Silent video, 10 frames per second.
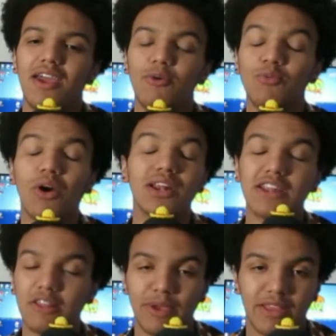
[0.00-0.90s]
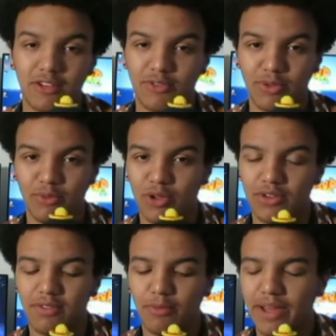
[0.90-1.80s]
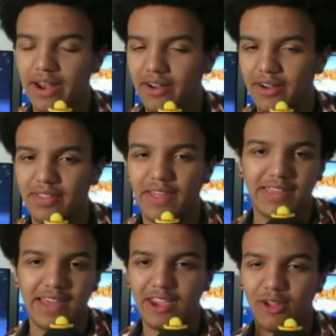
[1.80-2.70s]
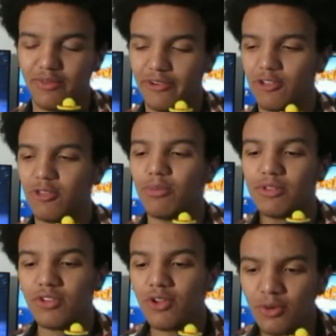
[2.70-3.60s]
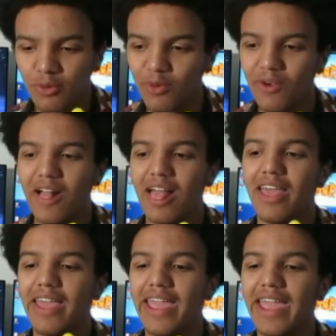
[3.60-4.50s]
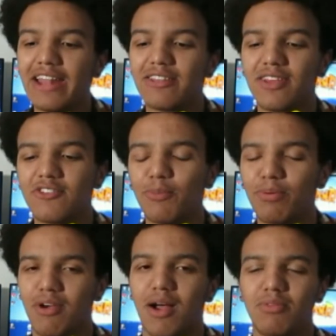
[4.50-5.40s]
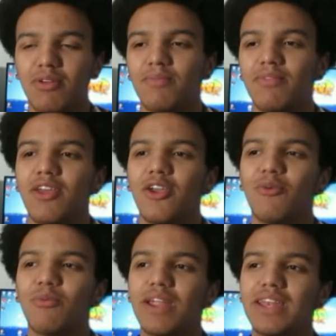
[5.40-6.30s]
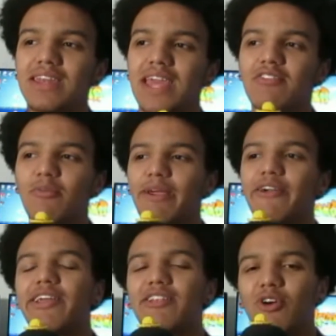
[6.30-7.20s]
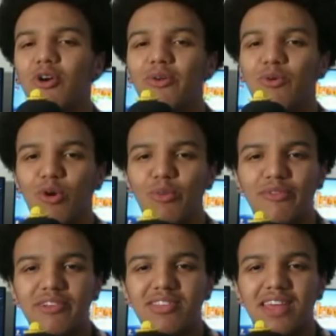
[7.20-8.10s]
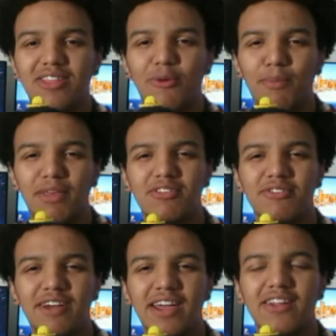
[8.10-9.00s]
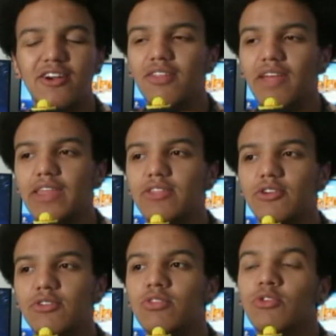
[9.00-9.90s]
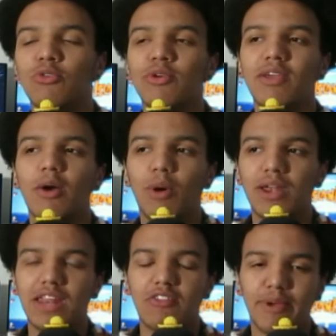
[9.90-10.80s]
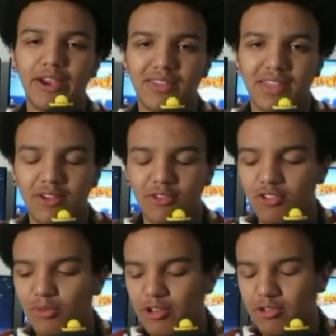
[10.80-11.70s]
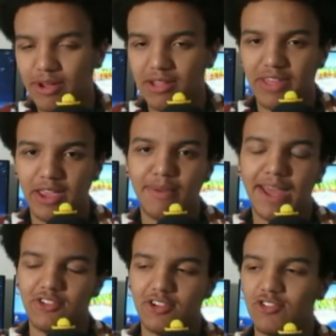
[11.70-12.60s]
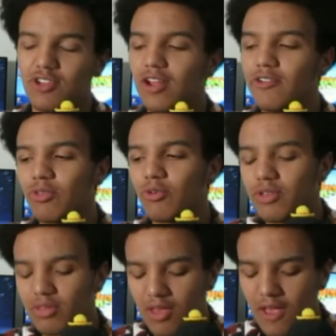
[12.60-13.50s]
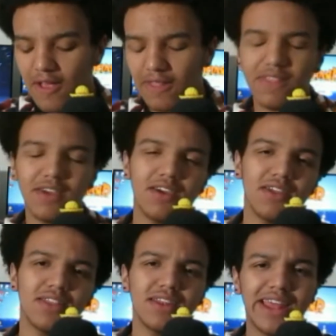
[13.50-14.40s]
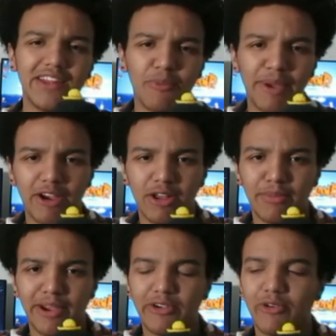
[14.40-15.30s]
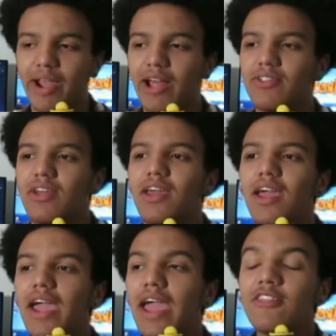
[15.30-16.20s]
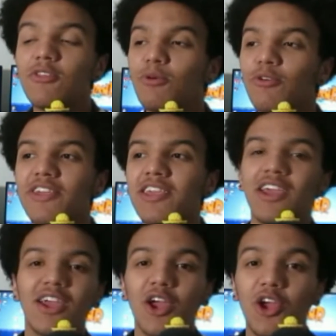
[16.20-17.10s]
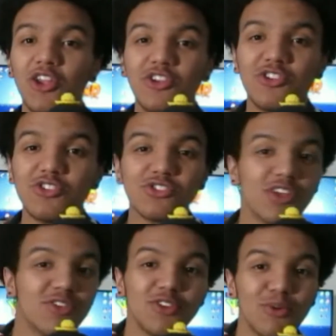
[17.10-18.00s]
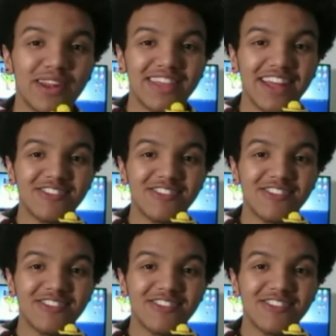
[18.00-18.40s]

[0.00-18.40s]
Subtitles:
One, it doesn't make sense for the world of the Predator, like that universe. But two, it's such a problem when Native Americans are in horror movies that they're mystified, or like there's always that one Native American that knows too much about like magic and shit, or there's always the Native American burial ground. And this movie doesn't do any of that